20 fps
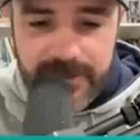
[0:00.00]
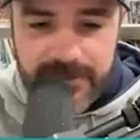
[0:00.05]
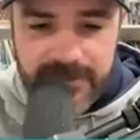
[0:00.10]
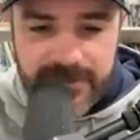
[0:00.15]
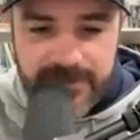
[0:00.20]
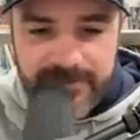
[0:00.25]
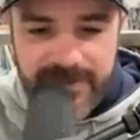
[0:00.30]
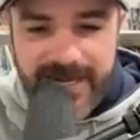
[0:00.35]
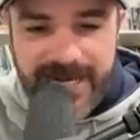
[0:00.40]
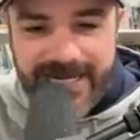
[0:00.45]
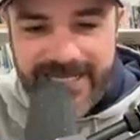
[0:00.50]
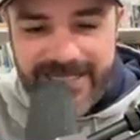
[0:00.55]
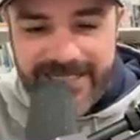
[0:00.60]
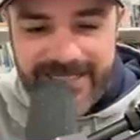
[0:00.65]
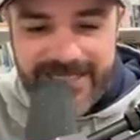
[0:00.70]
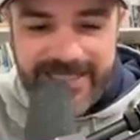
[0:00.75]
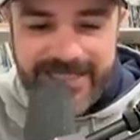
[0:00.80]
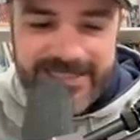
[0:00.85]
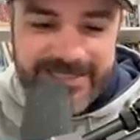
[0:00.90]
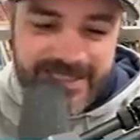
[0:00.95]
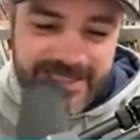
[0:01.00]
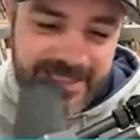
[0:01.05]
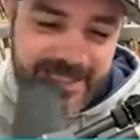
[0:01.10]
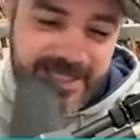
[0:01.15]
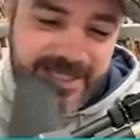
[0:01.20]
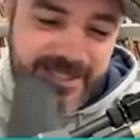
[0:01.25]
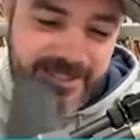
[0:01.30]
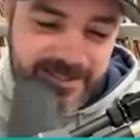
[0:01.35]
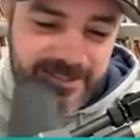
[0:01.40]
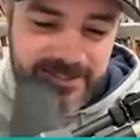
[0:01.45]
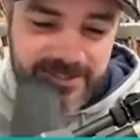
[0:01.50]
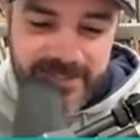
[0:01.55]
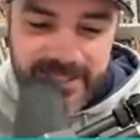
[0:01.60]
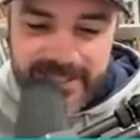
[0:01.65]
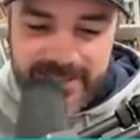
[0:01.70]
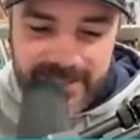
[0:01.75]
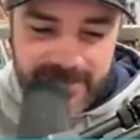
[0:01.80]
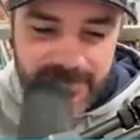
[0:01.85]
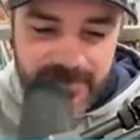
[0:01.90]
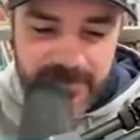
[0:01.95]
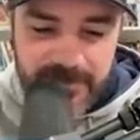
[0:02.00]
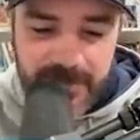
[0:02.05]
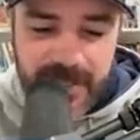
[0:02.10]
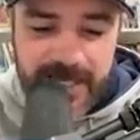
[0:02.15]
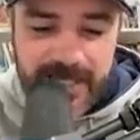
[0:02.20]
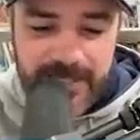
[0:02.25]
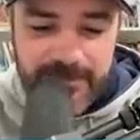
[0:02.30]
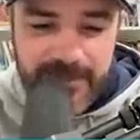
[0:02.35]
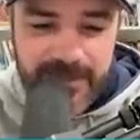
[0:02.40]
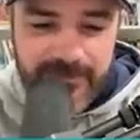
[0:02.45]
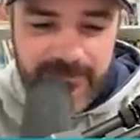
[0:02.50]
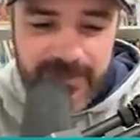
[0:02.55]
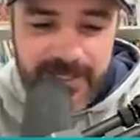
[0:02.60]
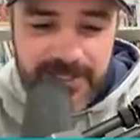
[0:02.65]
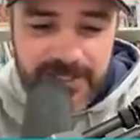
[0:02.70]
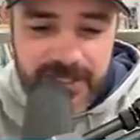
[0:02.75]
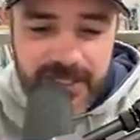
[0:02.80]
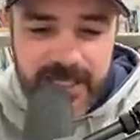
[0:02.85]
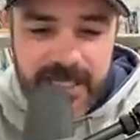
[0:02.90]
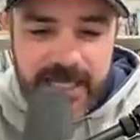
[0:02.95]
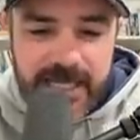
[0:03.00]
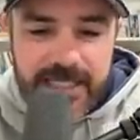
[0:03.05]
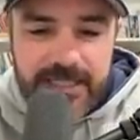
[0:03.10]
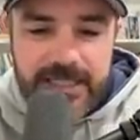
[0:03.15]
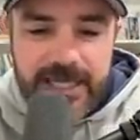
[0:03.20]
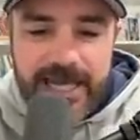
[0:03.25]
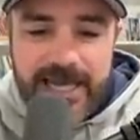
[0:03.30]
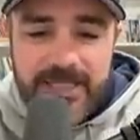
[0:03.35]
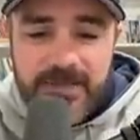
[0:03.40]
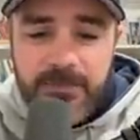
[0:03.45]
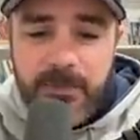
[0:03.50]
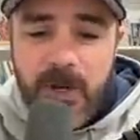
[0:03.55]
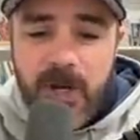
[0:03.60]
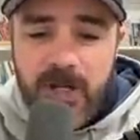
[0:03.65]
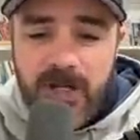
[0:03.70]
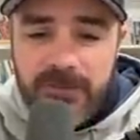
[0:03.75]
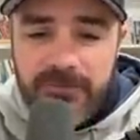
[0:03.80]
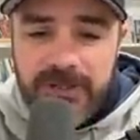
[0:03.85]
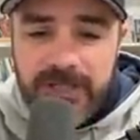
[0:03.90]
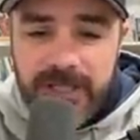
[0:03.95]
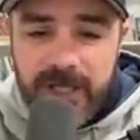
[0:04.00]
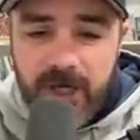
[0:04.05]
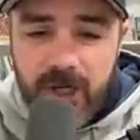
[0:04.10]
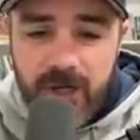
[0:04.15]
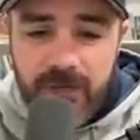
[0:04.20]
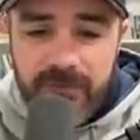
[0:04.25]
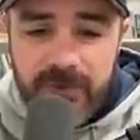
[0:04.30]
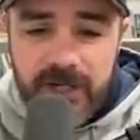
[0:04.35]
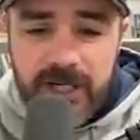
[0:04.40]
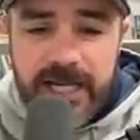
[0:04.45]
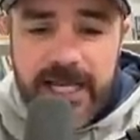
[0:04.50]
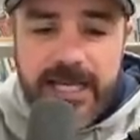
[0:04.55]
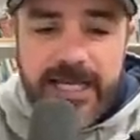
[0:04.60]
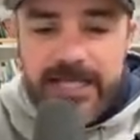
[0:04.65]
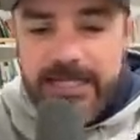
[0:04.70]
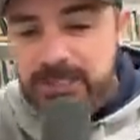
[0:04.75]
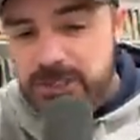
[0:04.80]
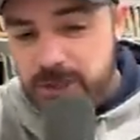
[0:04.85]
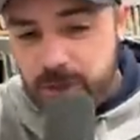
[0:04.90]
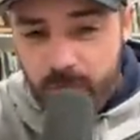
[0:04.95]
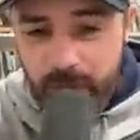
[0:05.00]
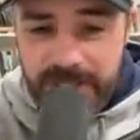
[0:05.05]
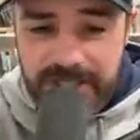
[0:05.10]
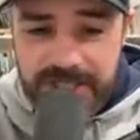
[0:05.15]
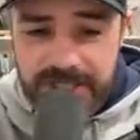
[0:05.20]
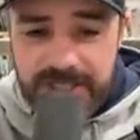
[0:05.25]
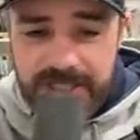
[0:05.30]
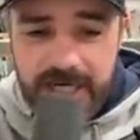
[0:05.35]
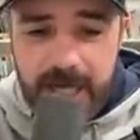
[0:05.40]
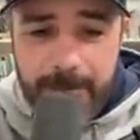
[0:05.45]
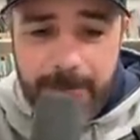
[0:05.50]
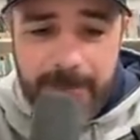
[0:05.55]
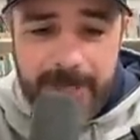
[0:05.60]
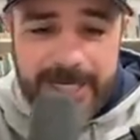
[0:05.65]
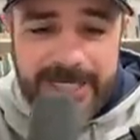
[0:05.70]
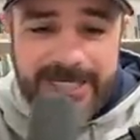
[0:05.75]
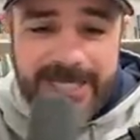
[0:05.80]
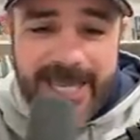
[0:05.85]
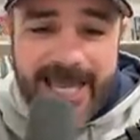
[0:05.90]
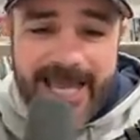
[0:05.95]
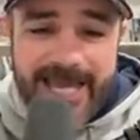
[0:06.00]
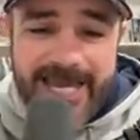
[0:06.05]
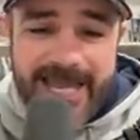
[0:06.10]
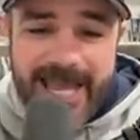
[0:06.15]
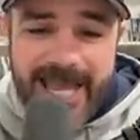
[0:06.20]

they're smiling. And he's like, oh, it's okay. Someone's blocking my vision. Last ball of the over. He switches it up again